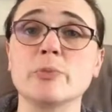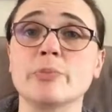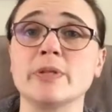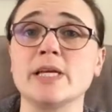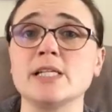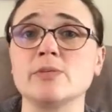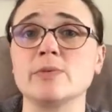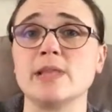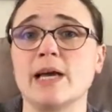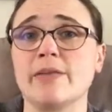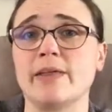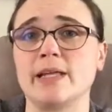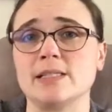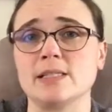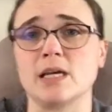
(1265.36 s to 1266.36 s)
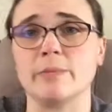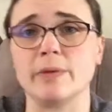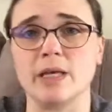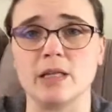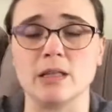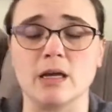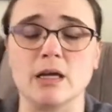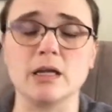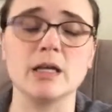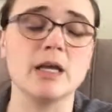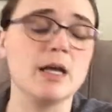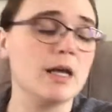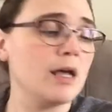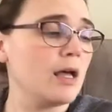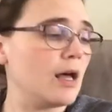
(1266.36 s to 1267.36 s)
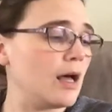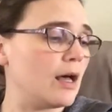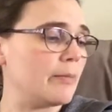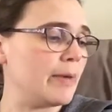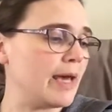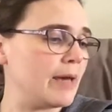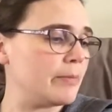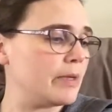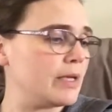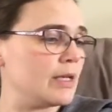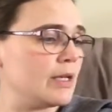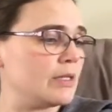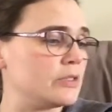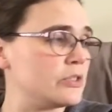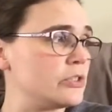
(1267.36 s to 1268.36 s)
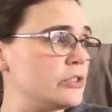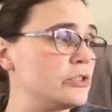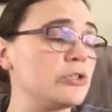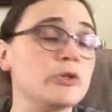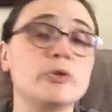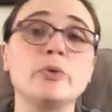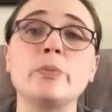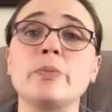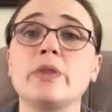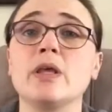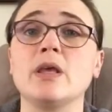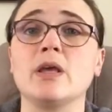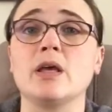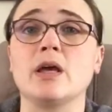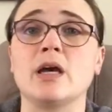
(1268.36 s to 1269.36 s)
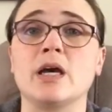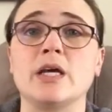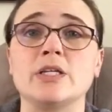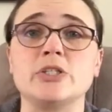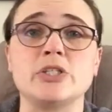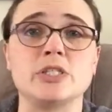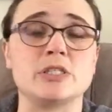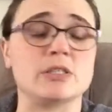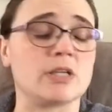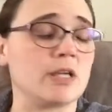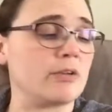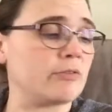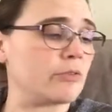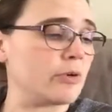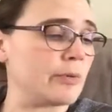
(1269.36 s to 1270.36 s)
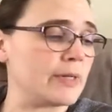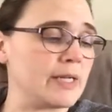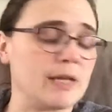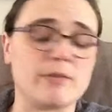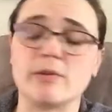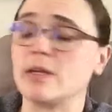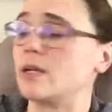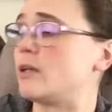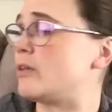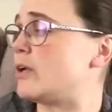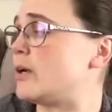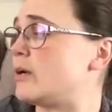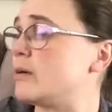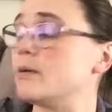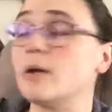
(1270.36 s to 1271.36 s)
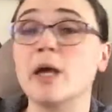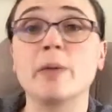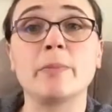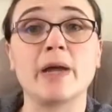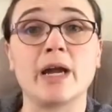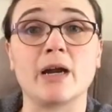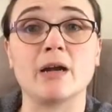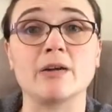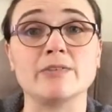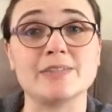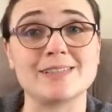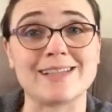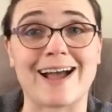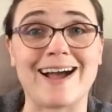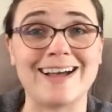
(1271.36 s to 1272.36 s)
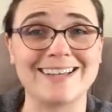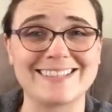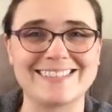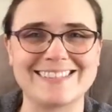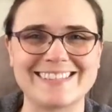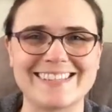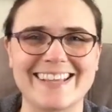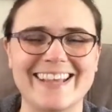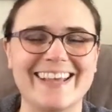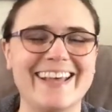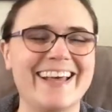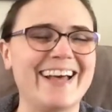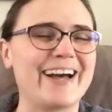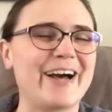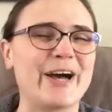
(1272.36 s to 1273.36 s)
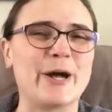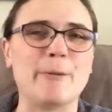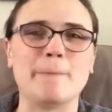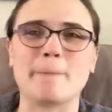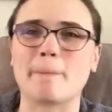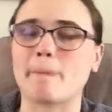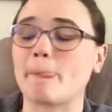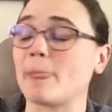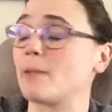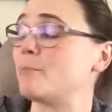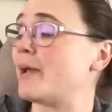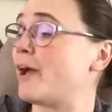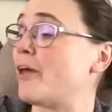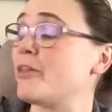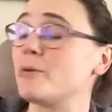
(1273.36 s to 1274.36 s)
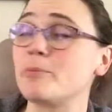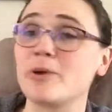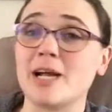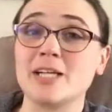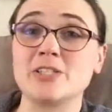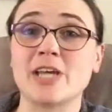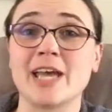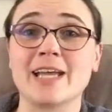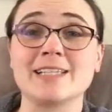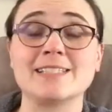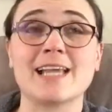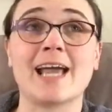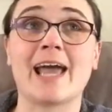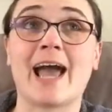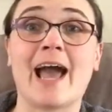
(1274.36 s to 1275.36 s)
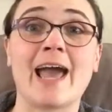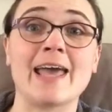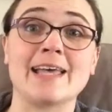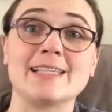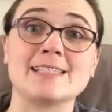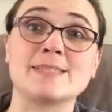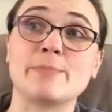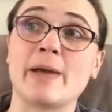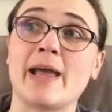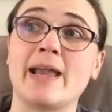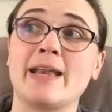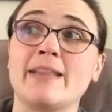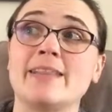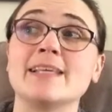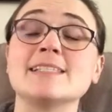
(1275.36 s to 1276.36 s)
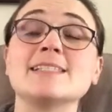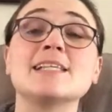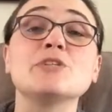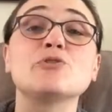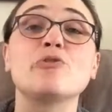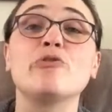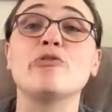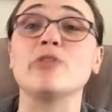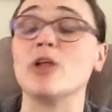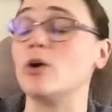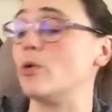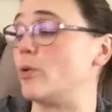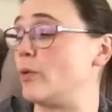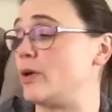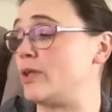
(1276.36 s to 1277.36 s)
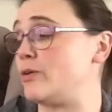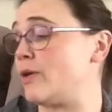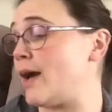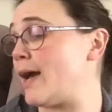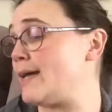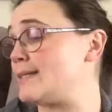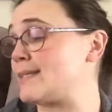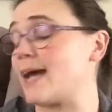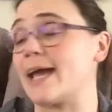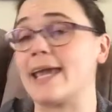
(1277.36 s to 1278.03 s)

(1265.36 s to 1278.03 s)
pleased with how that's coming along. Abby is too. She's looking forward to having another pair of socks. My other project this has flown, you guys.